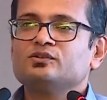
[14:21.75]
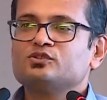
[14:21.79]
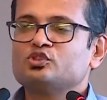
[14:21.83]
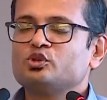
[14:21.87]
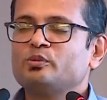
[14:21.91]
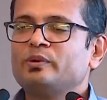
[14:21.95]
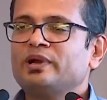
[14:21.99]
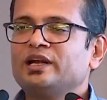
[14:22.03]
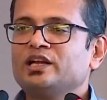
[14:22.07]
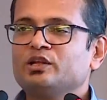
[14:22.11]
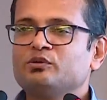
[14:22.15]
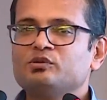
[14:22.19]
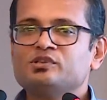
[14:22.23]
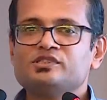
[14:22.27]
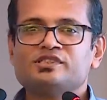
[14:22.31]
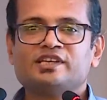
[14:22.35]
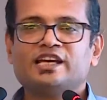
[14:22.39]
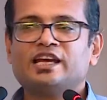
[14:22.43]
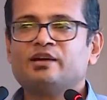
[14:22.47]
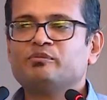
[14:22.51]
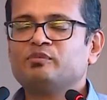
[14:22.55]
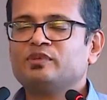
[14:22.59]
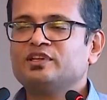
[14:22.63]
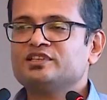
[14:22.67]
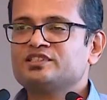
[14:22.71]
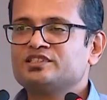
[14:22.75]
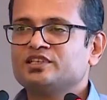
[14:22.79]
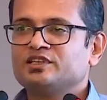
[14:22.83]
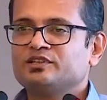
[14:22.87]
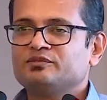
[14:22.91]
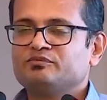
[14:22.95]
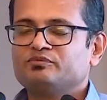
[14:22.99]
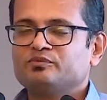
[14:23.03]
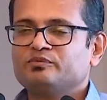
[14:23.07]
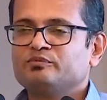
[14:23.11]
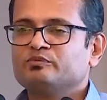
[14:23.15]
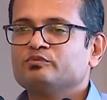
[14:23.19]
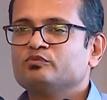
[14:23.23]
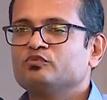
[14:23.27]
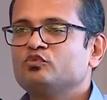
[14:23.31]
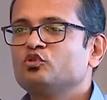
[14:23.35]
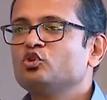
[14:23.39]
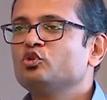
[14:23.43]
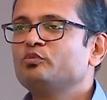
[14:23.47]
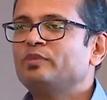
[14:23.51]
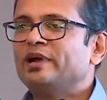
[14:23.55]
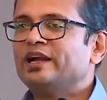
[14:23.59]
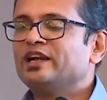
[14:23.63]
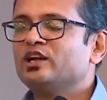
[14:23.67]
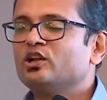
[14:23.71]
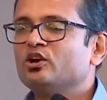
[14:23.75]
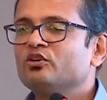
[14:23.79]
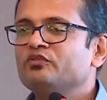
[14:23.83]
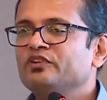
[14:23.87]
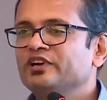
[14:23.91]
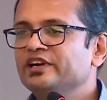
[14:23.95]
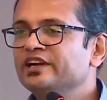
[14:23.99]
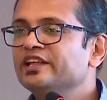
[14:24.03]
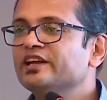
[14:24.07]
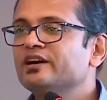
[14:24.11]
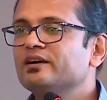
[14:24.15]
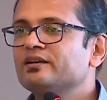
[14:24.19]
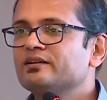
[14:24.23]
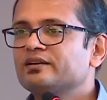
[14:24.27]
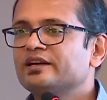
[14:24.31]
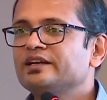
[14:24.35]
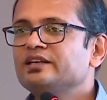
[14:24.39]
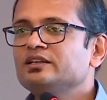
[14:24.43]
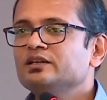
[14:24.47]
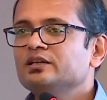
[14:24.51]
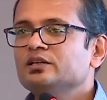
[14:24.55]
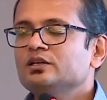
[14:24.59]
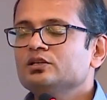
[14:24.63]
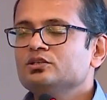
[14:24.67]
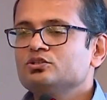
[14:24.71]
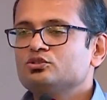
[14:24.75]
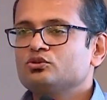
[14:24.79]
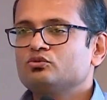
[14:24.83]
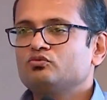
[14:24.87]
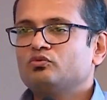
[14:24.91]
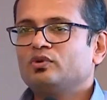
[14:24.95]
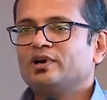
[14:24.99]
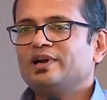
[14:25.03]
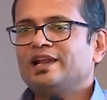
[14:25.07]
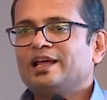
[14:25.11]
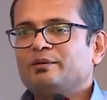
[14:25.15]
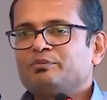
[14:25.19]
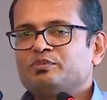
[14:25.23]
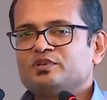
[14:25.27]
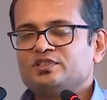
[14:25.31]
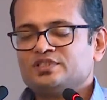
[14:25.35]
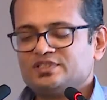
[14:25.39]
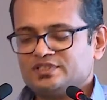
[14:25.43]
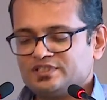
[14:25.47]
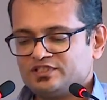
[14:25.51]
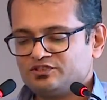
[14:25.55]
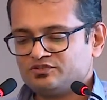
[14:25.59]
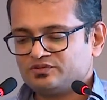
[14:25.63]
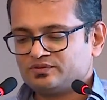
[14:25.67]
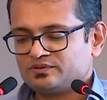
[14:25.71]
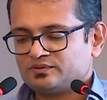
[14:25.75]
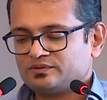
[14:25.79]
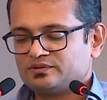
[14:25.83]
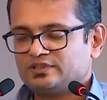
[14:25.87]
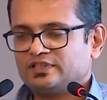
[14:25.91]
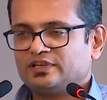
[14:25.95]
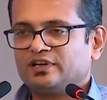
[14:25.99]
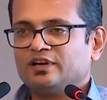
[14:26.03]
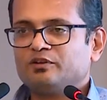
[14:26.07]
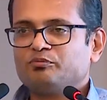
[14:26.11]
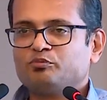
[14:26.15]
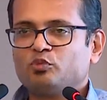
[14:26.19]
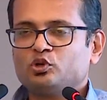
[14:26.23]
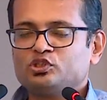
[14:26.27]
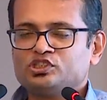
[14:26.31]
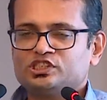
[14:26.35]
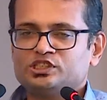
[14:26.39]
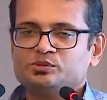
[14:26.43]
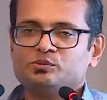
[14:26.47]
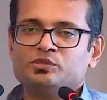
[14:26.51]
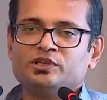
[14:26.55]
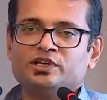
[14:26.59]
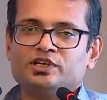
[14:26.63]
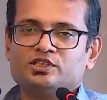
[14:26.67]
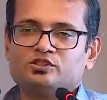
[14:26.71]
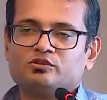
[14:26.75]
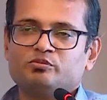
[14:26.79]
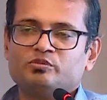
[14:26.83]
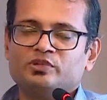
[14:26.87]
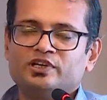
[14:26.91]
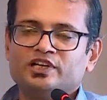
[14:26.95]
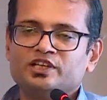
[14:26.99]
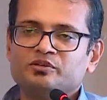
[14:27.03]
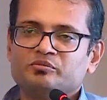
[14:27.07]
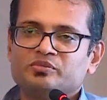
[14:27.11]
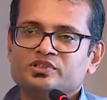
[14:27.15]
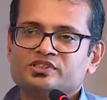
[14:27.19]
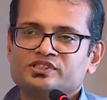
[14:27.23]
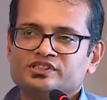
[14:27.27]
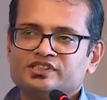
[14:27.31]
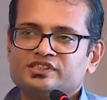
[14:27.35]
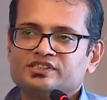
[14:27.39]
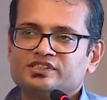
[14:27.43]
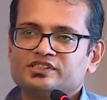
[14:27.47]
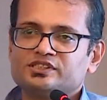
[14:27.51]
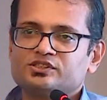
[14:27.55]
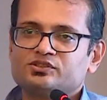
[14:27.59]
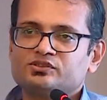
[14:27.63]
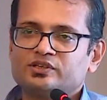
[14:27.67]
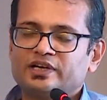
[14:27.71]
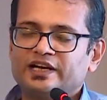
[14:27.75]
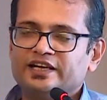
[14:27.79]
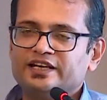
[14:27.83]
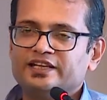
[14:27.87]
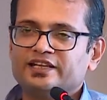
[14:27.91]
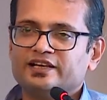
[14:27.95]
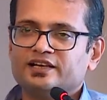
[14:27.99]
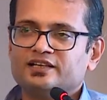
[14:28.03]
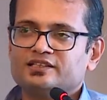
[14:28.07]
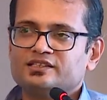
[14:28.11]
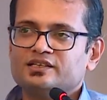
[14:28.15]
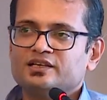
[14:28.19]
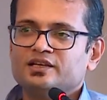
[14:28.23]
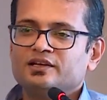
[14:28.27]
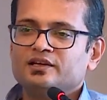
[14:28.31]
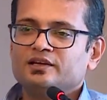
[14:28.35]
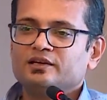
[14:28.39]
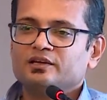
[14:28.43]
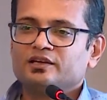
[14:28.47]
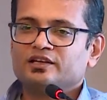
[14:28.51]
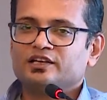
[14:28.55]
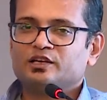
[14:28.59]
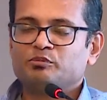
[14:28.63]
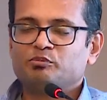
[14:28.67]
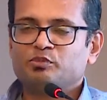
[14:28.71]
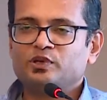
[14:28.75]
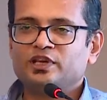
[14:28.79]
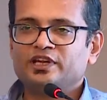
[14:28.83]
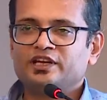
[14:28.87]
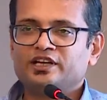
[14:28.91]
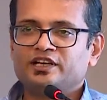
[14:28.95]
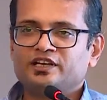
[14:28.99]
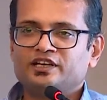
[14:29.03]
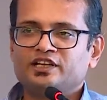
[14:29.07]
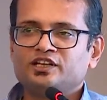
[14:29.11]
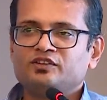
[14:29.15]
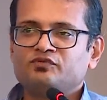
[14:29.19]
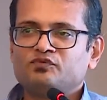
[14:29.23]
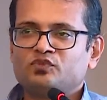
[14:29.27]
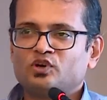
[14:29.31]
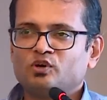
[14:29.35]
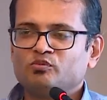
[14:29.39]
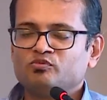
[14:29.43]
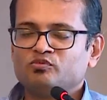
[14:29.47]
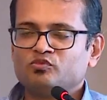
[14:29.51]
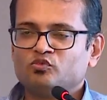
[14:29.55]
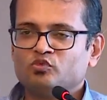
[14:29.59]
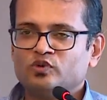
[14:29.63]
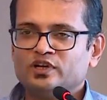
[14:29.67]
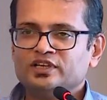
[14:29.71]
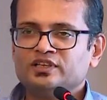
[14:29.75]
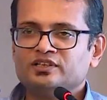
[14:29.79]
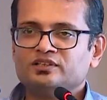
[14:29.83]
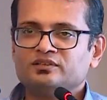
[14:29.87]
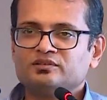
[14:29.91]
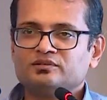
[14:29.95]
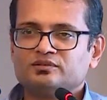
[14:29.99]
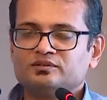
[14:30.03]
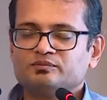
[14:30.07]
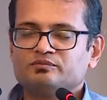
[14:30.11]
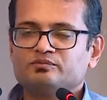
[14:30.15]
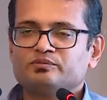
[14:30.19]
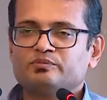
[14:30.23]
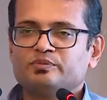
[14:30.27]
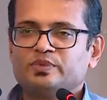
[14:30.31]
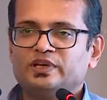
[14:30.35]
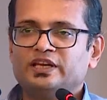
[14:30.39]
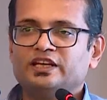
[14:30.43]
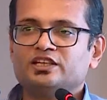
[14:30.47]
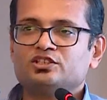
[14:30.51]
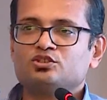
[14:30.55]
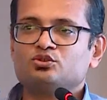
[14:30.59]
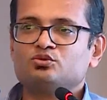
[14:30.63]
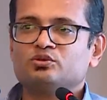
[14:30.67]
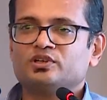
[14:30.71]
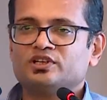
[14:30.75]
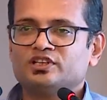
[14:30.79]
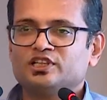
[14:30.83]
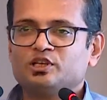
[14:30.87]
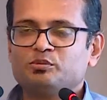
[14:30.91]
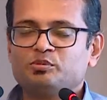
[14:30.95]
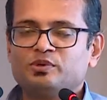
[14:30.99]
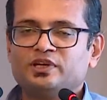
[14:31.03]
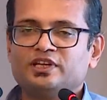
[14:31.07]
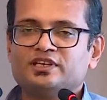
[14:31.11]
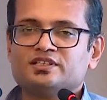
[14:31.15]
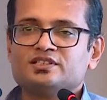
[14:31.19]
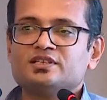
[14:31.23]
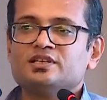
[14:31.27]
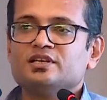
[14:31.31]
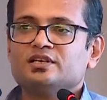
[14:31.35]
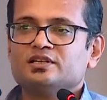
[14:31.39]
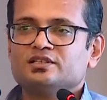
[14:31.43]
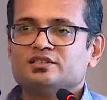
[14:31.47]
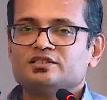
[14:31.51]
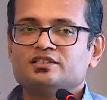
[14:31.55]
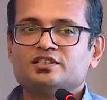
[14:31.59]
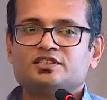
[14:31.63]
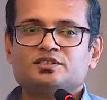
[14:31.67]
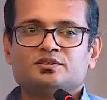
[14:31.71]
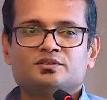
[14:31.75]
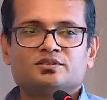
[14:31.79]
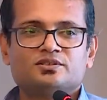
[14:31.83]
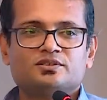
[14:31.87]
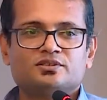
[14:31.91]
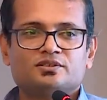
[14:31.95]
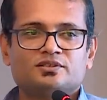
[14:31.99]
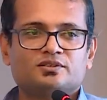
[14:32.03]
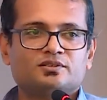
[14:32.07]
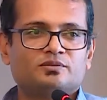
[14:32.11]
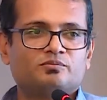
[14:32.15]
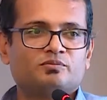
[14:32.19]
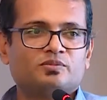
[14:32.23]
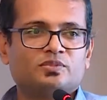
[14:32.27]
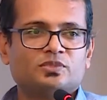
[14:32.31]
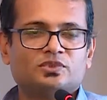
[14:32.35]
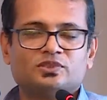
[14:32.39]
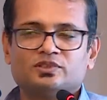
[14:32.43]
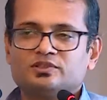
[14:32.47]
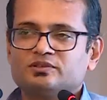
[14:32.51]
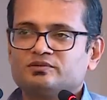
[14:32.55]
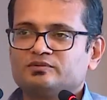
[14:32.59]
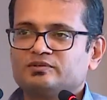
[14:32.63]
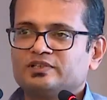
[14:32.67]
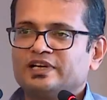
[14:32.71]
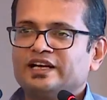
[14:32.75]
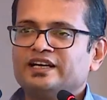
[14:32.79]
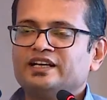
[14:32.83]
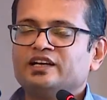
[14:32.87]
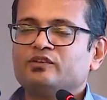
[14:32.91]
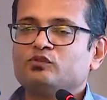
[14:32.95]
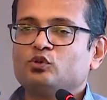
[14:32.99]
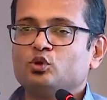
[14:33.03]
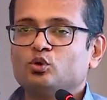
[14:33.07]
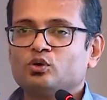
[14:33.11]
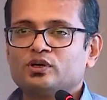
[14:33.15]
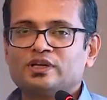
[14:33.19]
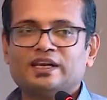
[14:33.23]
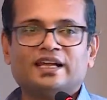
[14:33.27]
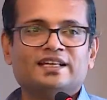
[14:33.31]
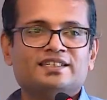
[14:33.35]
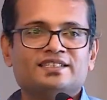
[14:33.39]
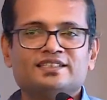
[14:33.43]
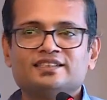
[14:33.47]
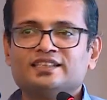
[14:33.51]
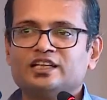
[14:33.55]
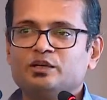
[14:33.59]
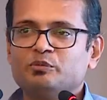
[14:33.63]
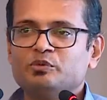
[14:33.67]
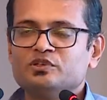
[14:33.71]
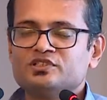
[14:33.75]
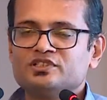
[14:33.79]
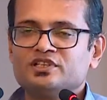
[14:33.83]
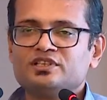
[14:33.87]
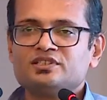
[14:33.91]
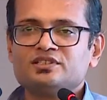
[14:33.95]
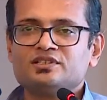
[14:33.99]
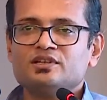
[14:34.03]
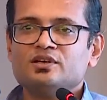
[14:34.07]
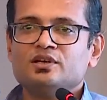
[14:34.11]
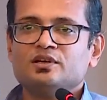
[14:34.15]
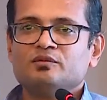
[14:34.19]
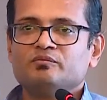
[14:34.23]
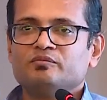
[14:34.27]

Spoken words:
Zomato will say, I'm, let's say, Food Panda of India, right? So what happens is there are possibilities of building businesses, ideas, replicating from one place to another place, just kind of localizing that business.